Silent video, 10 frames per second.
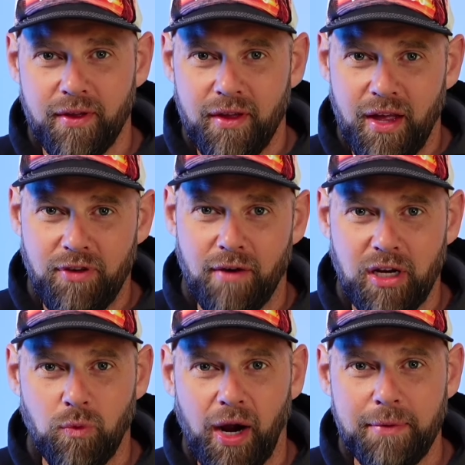if you have any
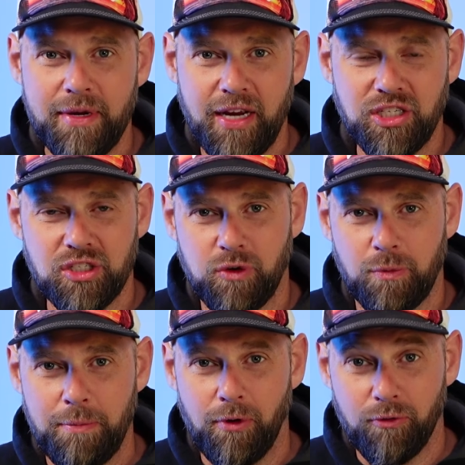recommendations for
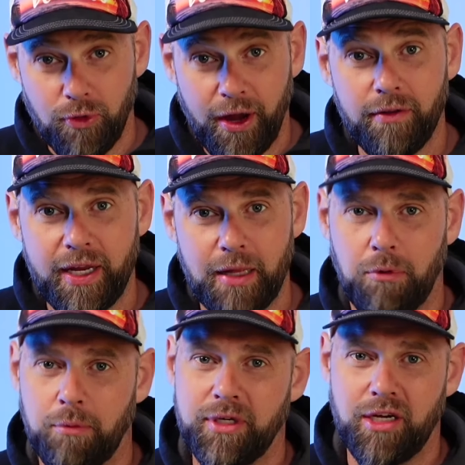people for their lean
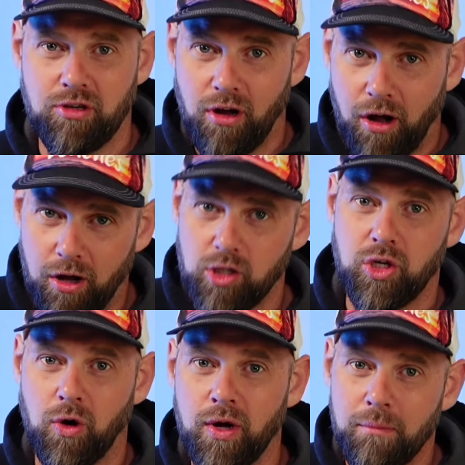implementation,
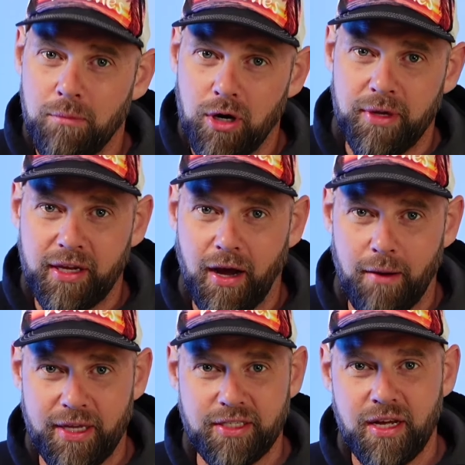also put them in the
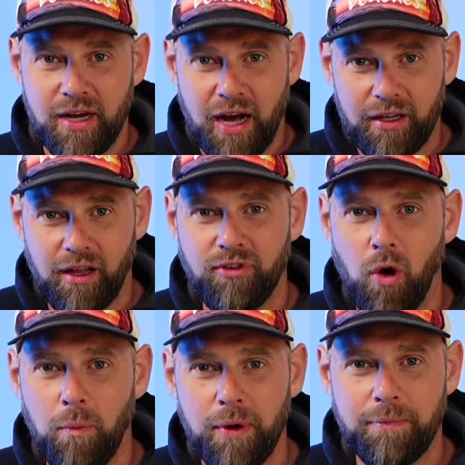comments. I'd love to
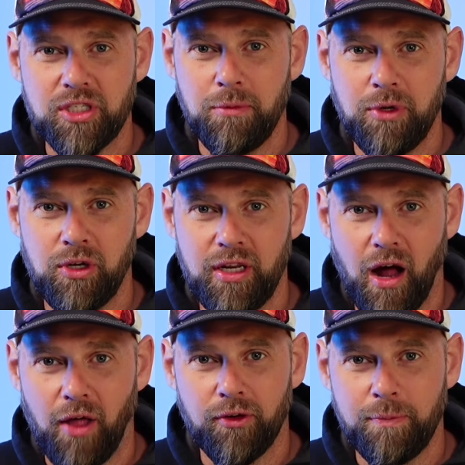open up this community to
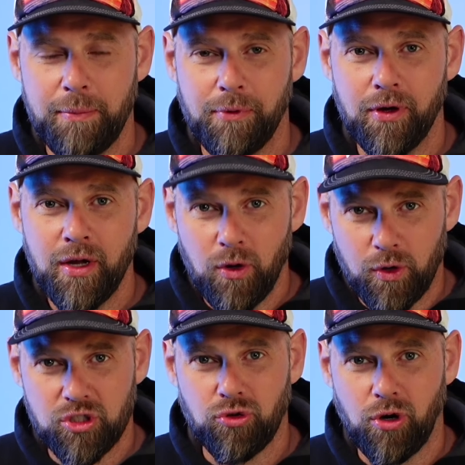other people who are
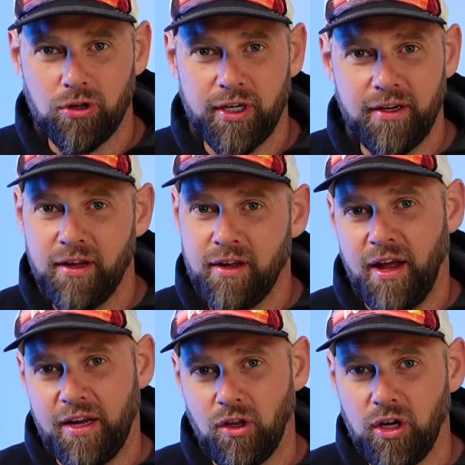struggling
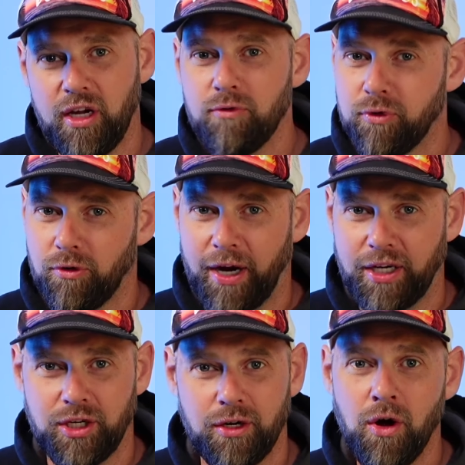and looking for
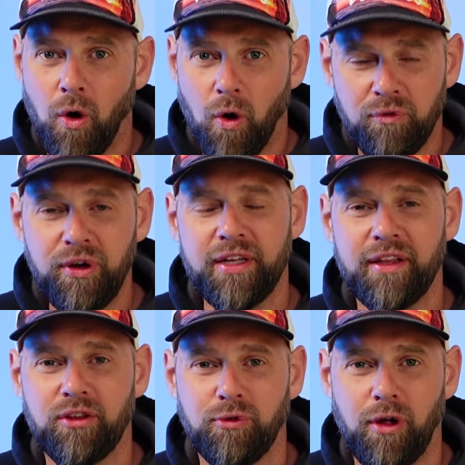direction or feeling that
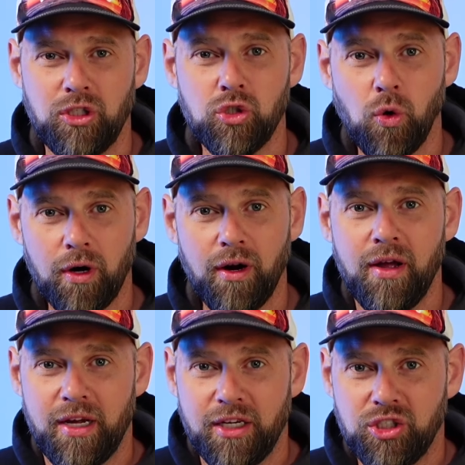they're falling short,
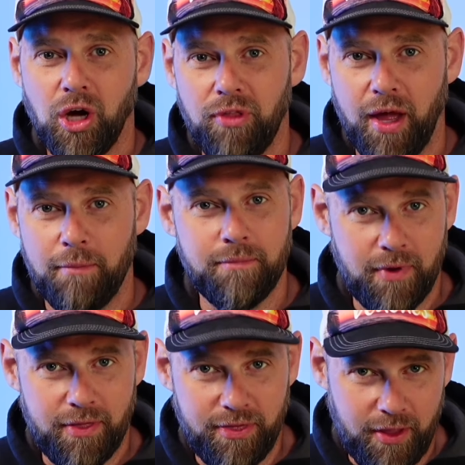and show them
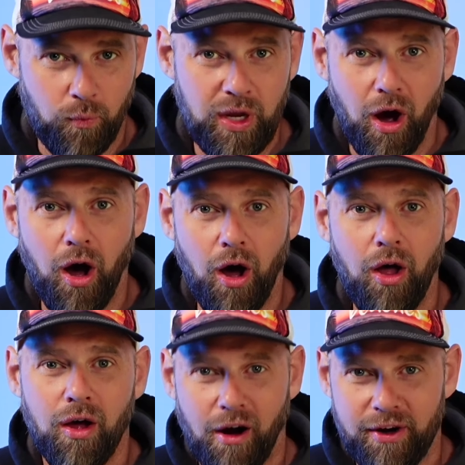that we all
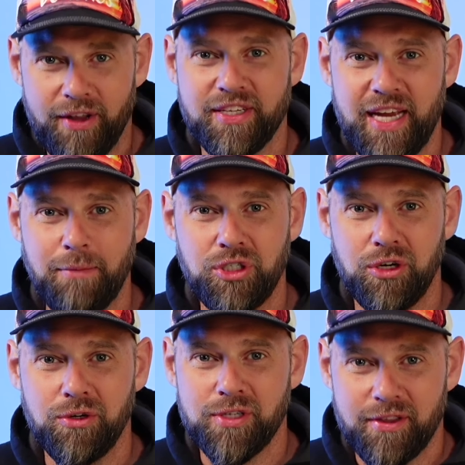are in the same
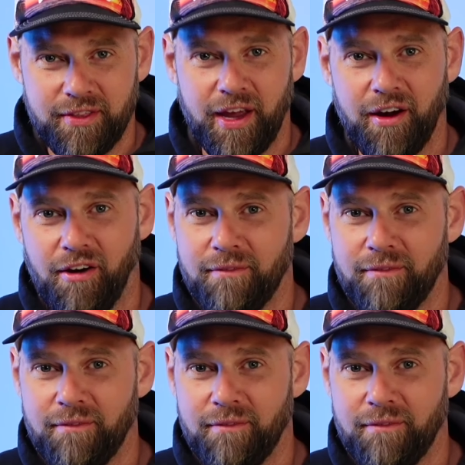shoes that they are.